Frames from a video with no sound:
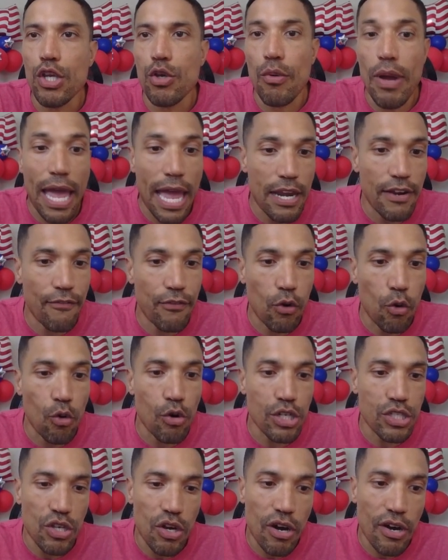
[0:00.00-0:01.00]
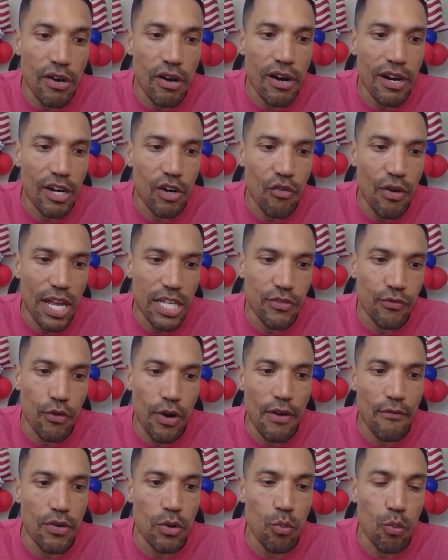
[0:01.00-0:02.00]
you. And of course, on our Grants
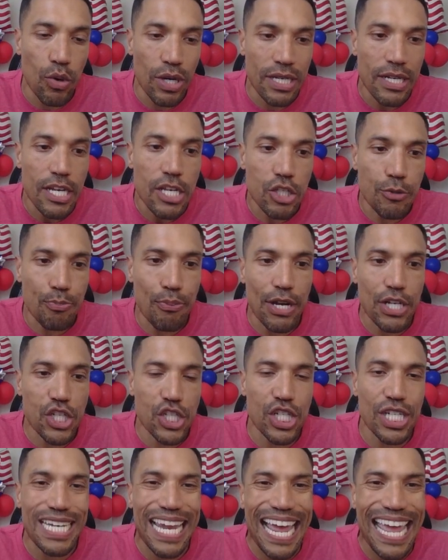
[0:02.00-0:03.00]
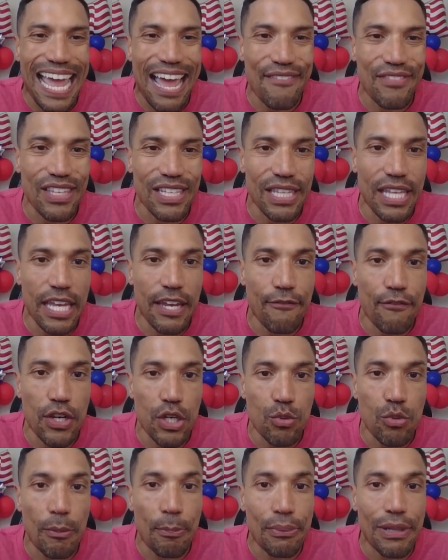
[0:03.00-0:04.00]
for Everyone spreadsheet, I have the link for
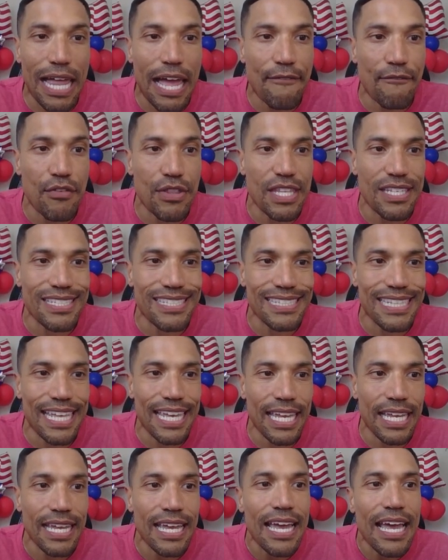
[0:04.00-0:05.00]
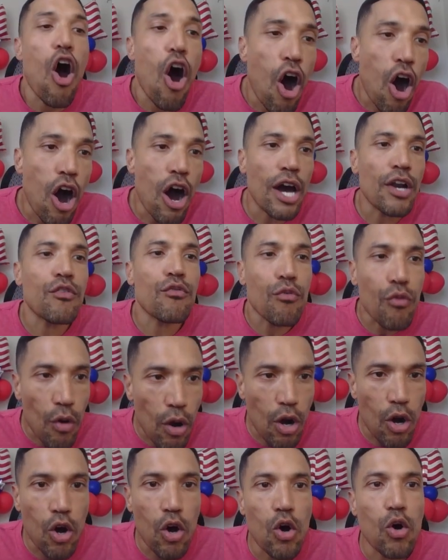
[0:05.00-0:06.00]
you to apply for this thing on
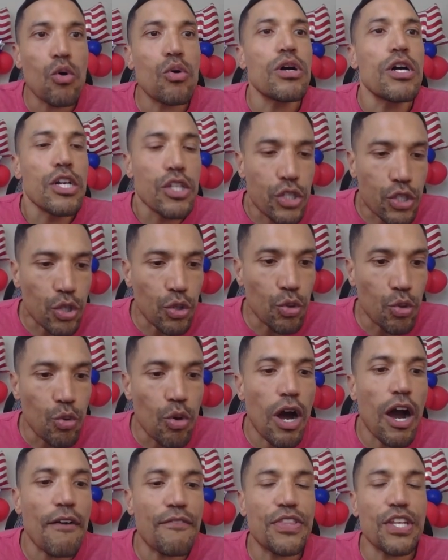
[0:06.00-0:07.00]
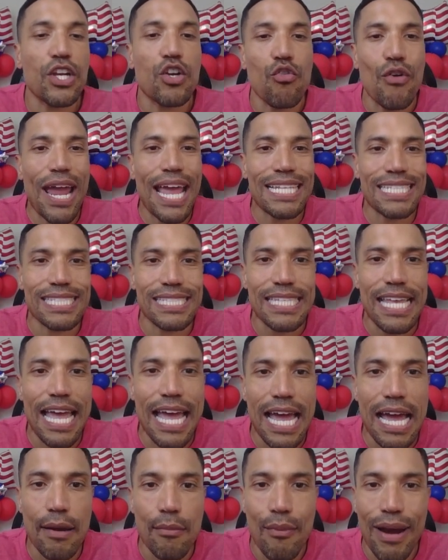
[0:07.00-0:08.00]
row two of the grants
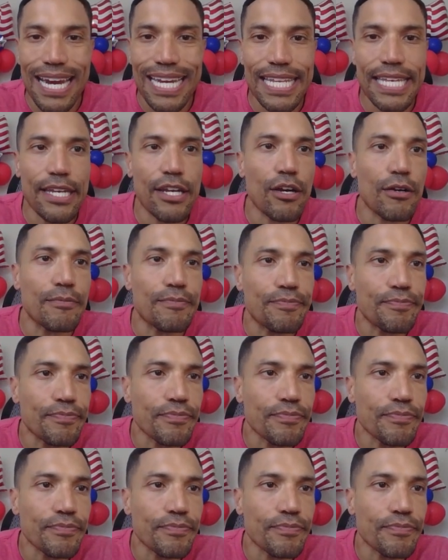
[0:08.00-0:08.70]
tab right here.